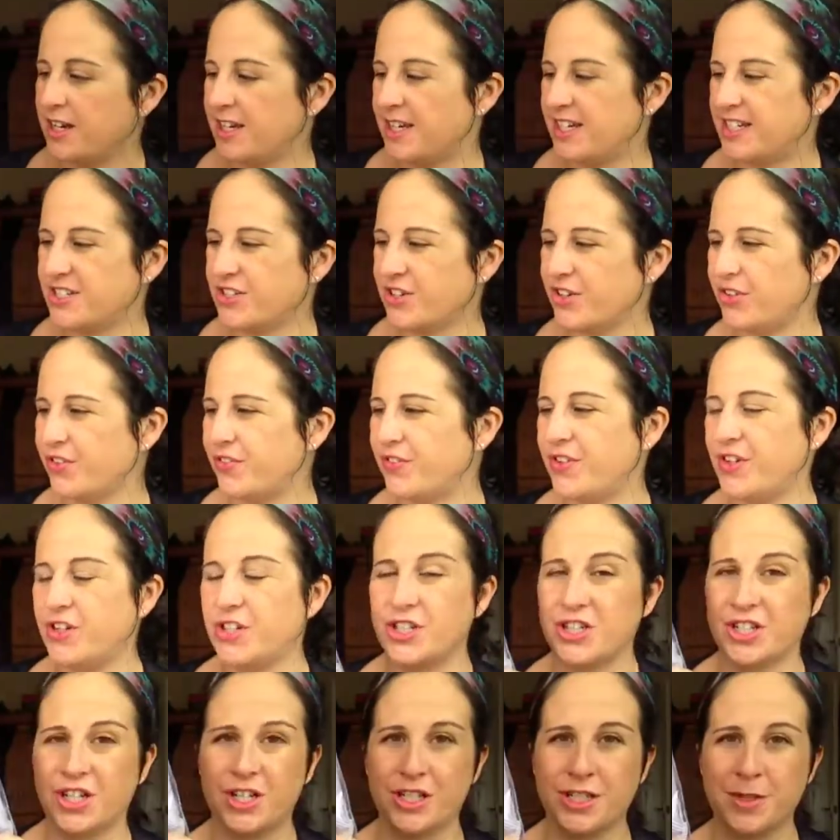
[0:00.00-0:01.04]
He's got a few
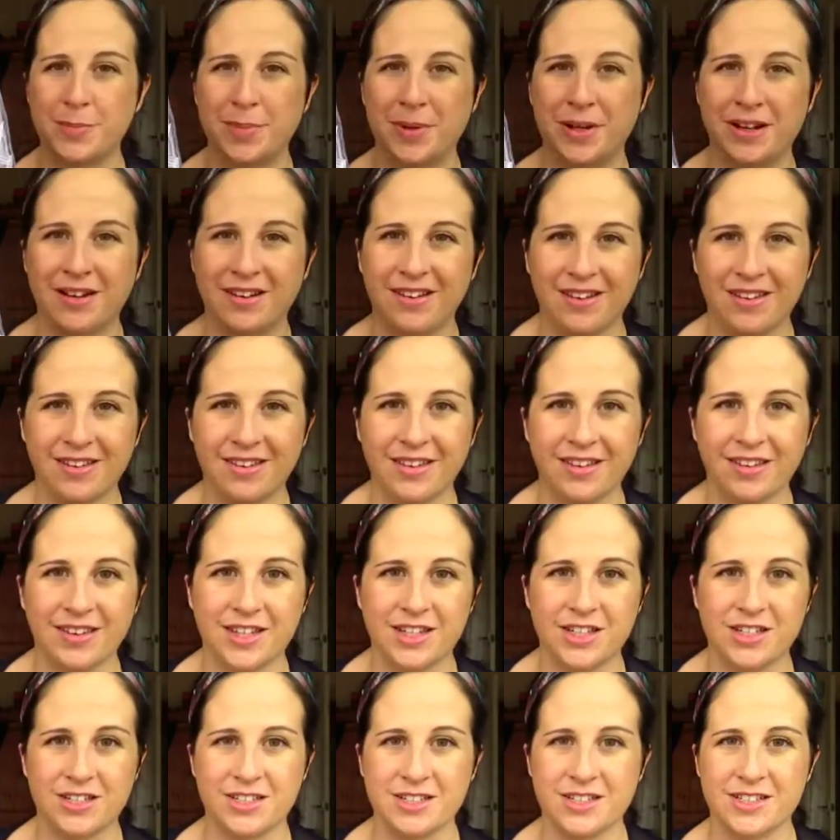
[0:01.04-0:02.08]
shirts, but I think
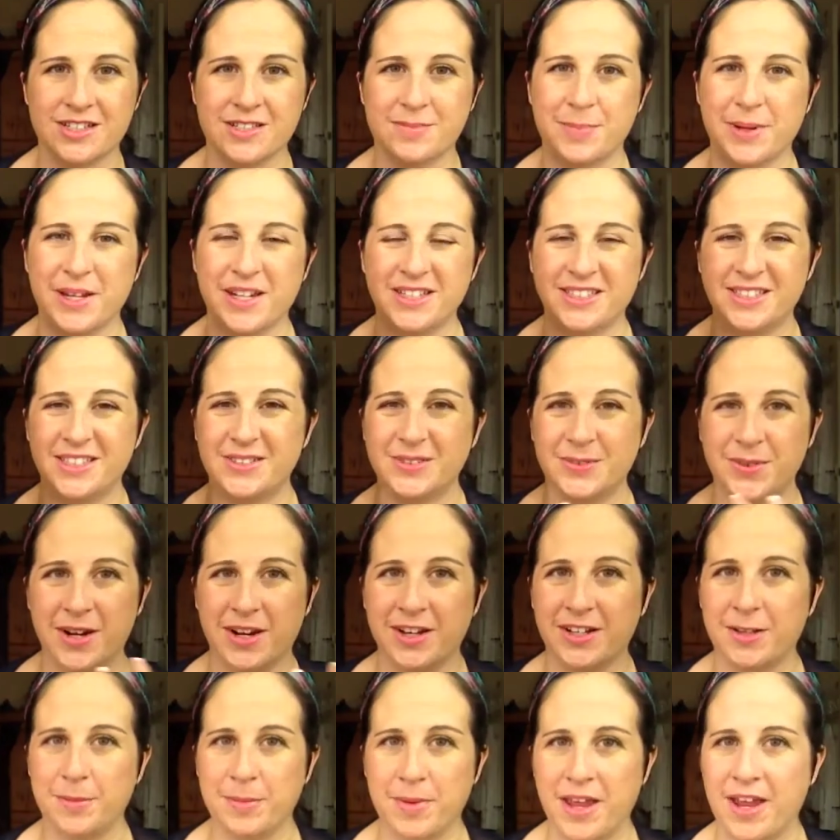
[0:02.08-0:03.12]
they just because he's
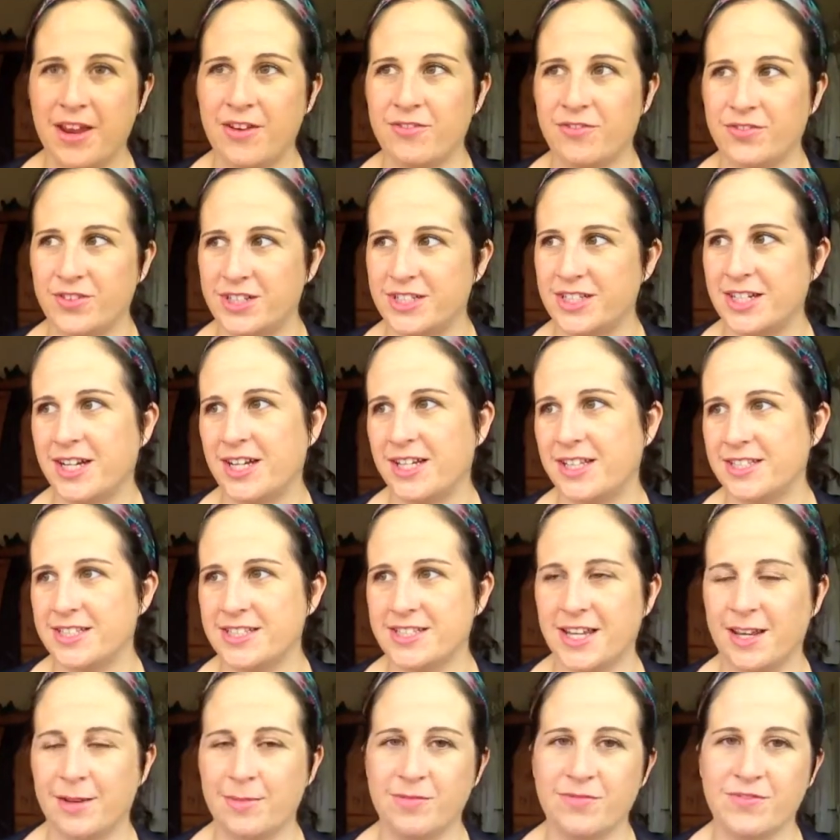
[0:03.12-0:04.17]
wearing them every day, the
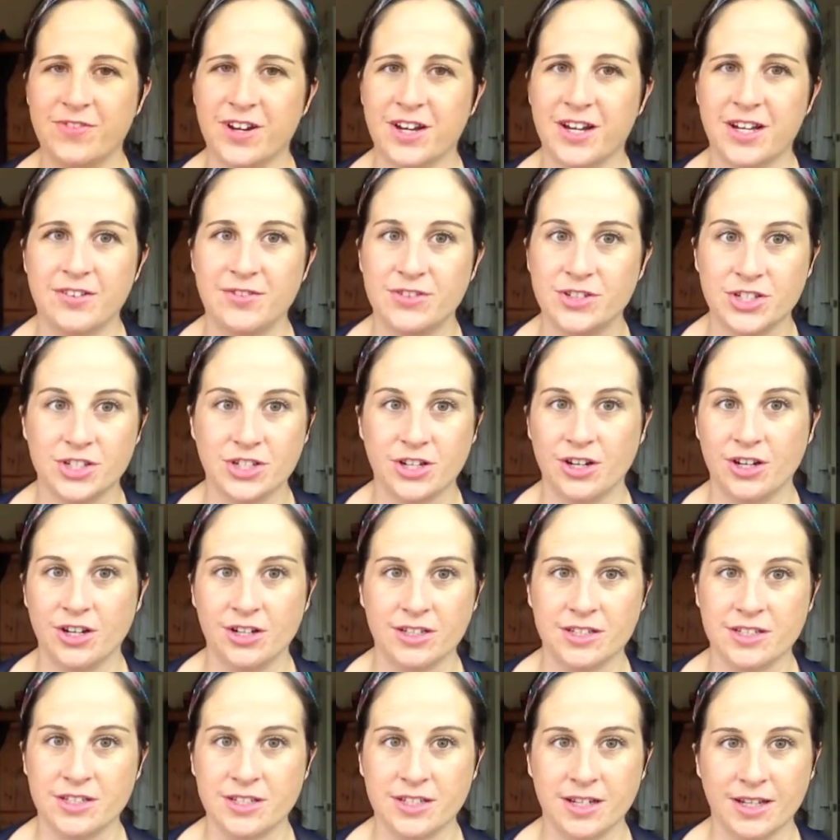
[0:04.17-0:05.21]
same 5
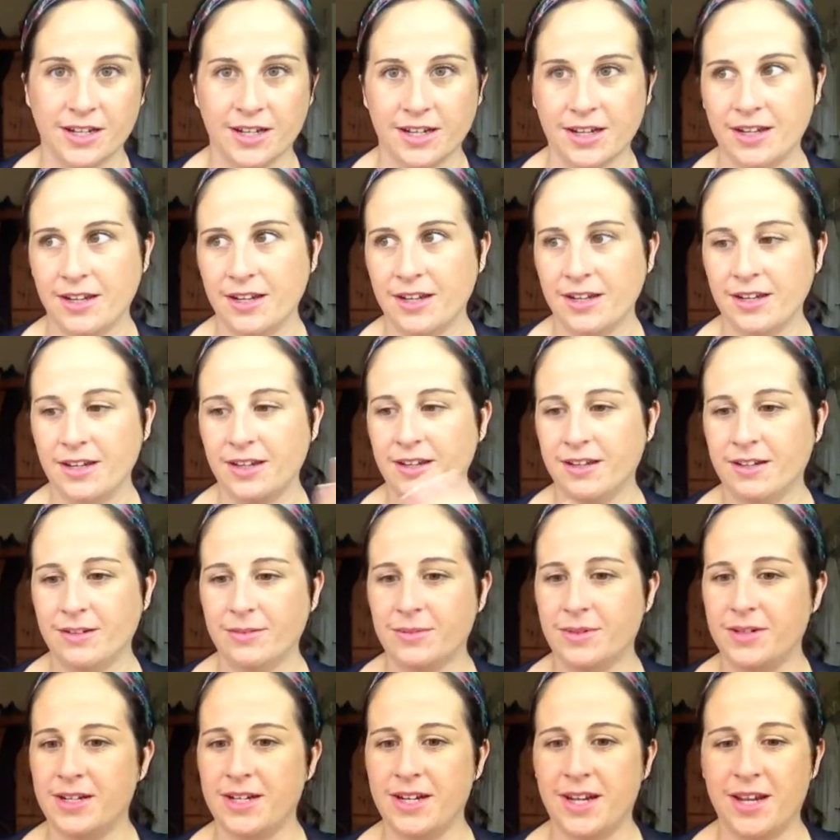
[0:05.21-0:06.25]
shirts, like
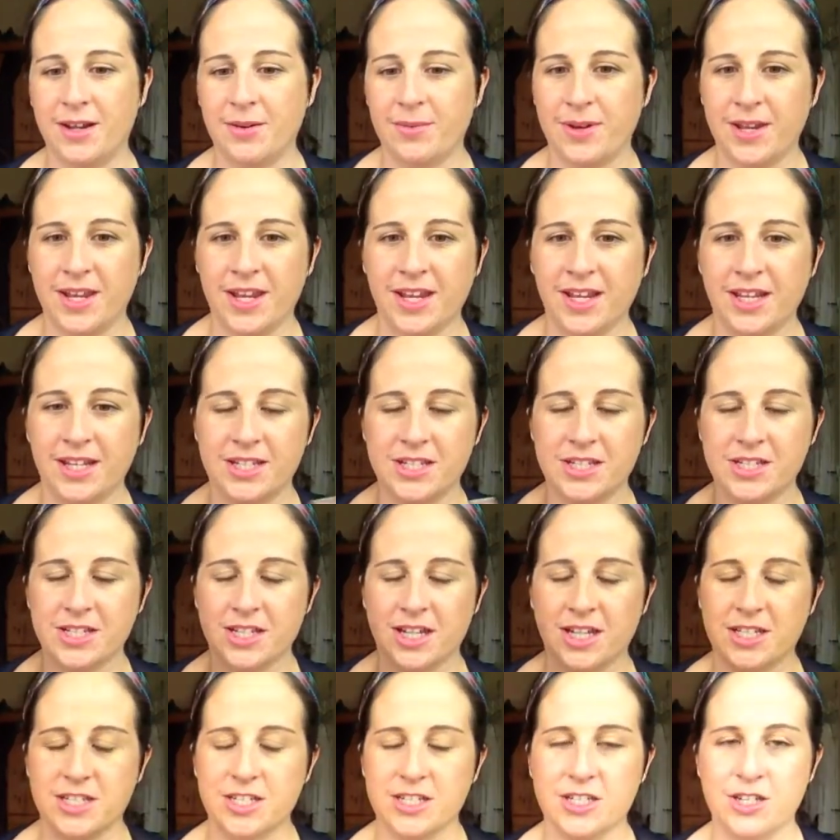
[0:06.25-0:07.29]
one day a week, it just
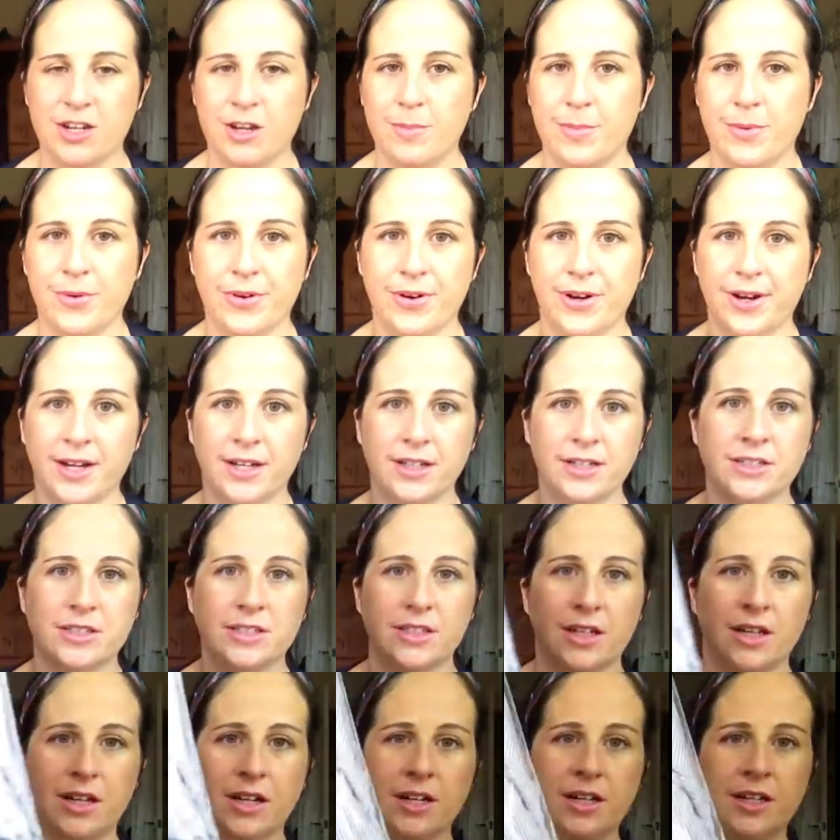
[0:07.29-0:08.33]
gets so boring.
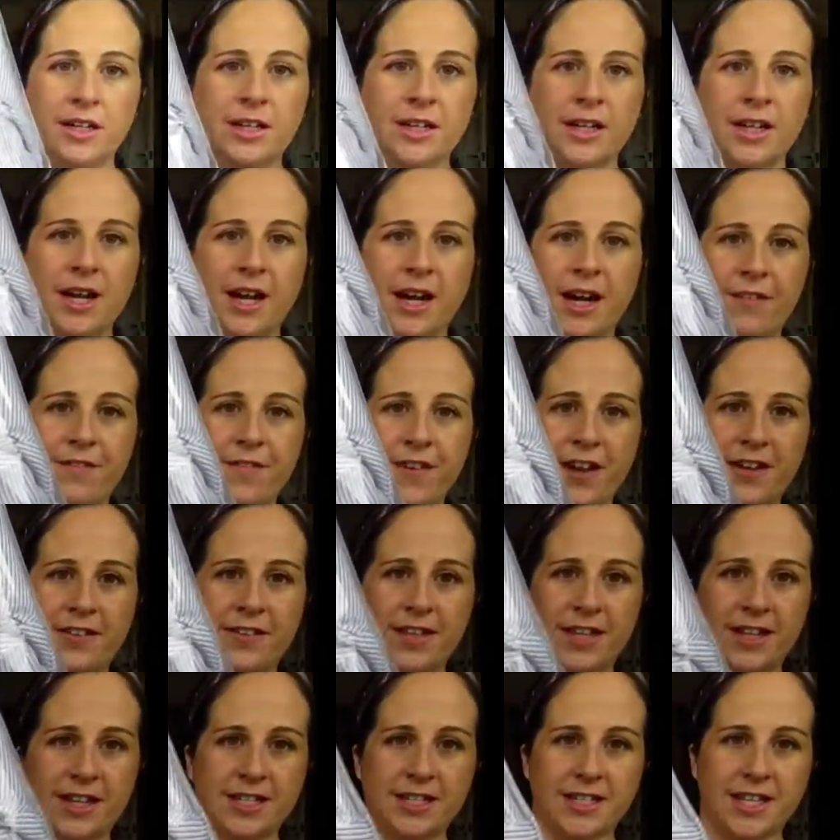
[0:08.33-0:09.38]
So I found
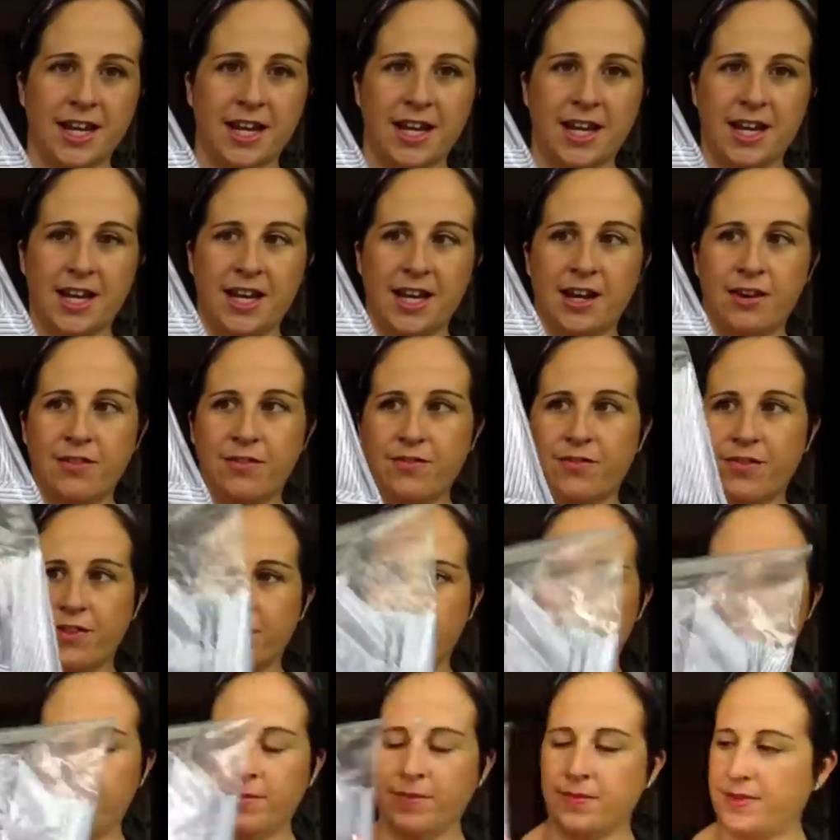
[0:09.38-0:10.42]
these and I love
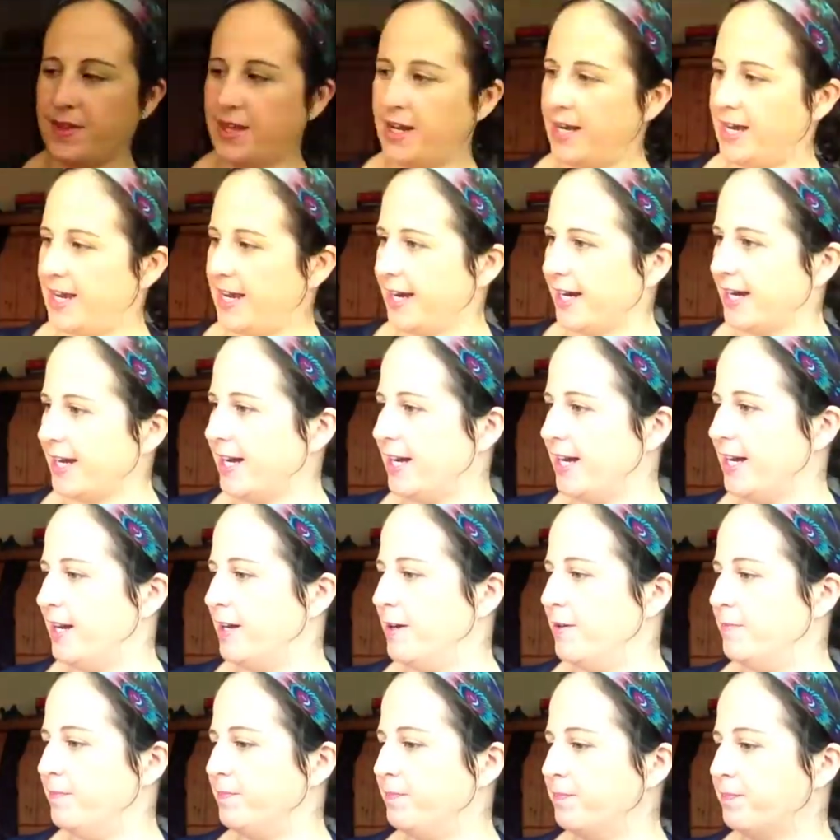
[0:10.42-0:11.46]
them. They're like
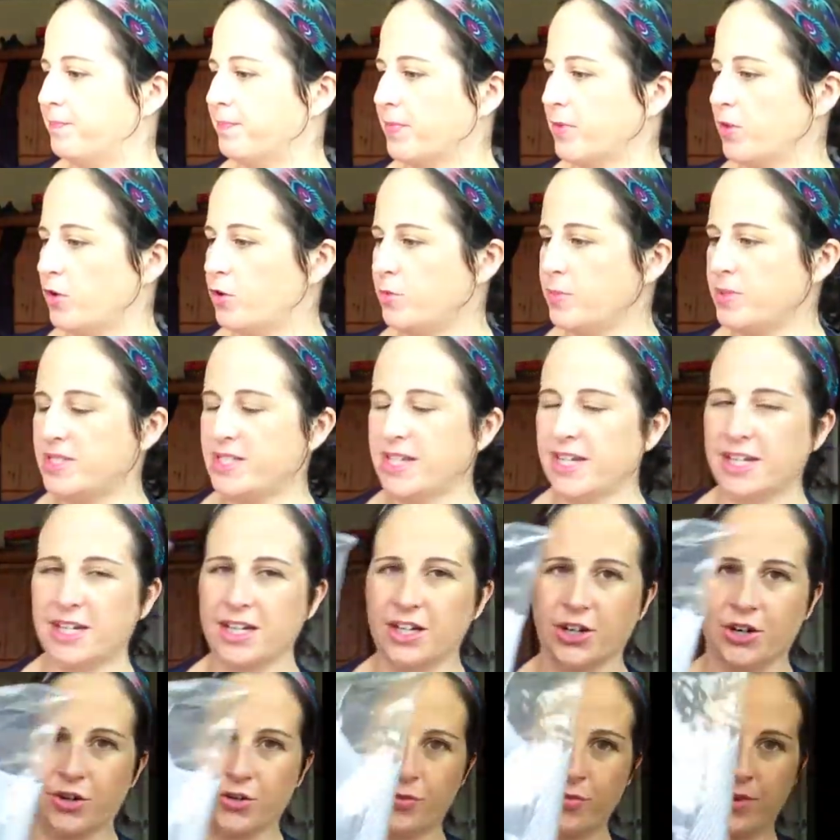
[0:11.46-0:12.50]
almost like
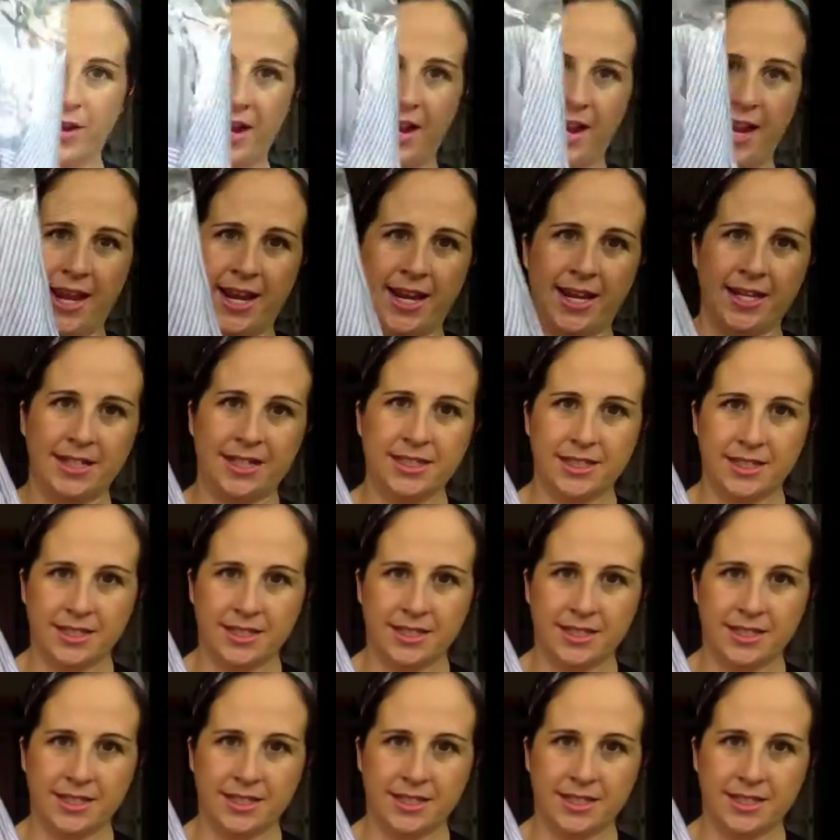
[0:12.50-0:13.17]
a grey